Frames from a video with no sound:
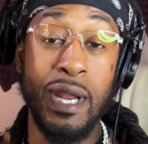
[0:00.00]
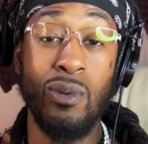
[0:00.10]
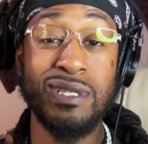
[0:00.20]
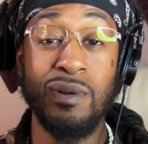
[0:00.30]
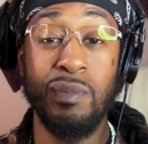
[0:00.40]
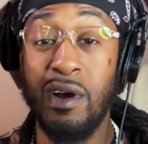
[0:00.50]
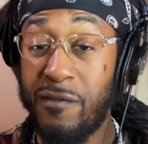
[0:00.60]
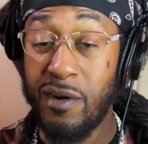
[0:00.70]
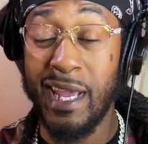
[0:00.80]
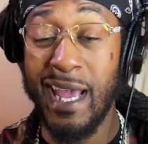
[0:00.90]
now what's the
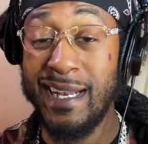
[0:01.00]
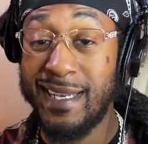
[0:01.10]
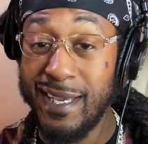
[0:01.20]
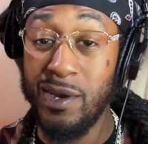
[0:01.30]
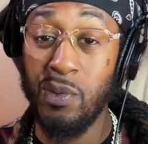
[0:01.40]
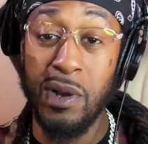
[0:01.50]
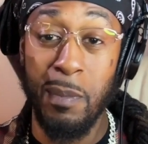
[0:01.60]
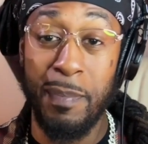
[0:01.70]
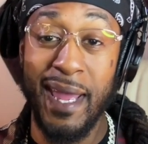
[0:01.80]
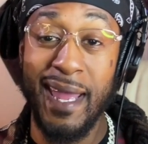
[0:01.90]
motherfucking deal?
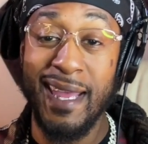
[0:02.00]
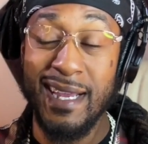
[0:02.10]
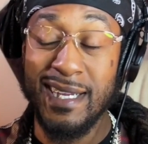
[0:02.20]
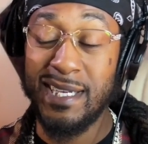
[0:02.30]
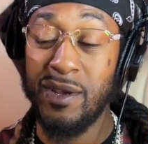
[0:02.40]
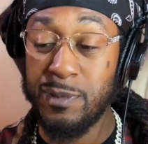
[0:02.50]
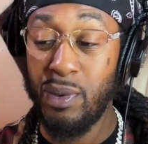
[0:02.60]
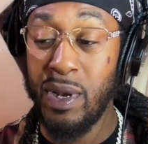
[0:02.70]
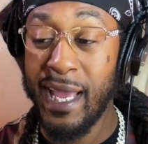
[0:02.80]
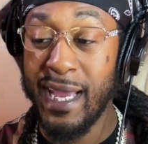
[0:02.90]
Welcome back to Sheldon's
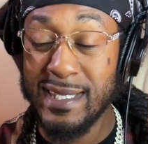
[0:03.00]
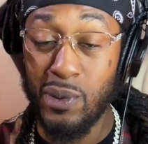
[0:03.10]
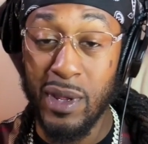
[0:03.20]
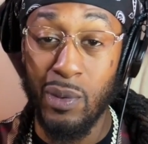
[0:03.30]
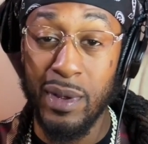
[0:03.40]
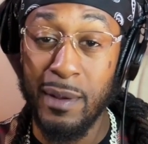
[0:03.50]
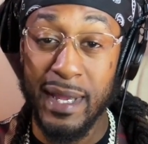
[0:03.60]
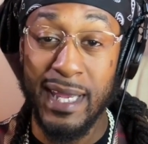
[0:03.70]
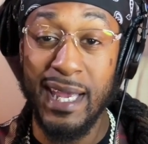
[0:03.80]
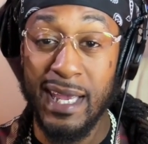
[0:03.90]
bootleg ass studio where you come to
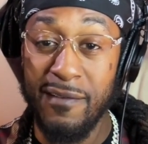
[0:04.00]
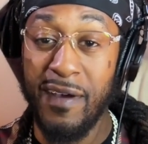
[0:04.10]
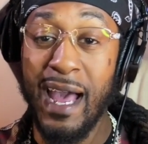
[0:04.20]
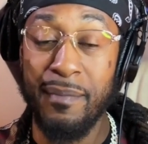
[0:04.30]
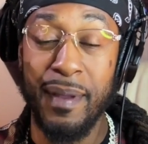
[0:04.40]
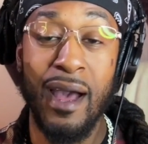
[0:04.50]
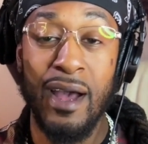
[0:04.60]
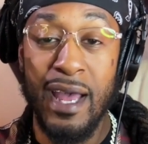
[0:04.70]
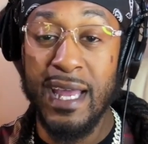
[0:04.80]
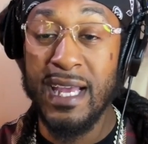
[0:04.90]
kick it, vibe out,
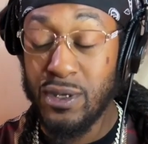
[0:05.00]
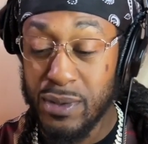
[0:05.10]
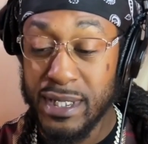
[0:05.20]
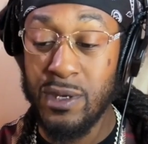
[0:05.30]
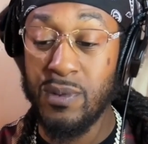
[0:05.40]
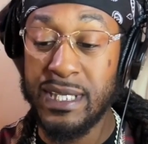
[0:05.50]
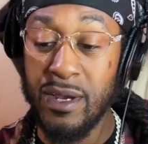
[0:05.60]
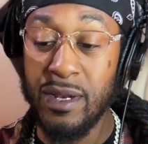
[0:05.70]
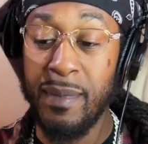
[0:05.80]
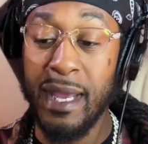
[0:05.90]
and shoot this shit with
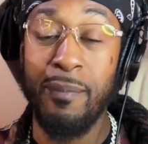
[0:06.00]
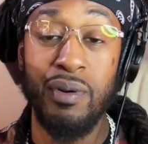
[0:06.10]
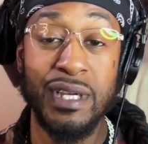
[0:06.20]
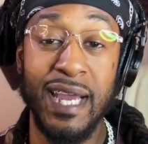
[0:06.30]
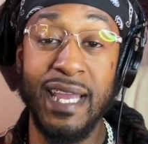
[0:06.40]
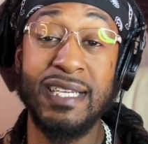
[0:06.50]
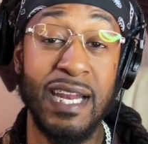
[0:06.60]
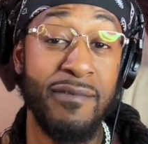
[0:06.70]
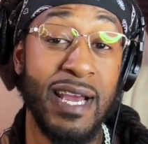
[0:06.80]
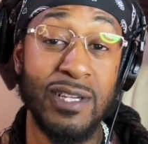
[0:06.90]
Sheldon, man. I appreciate each and
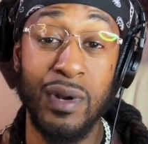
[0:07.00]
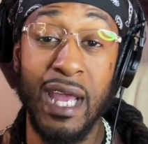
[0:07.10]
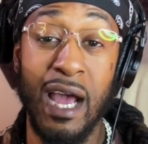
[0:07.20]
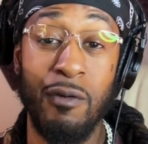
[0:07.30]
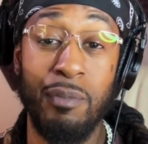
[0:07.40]
every last one of y'all for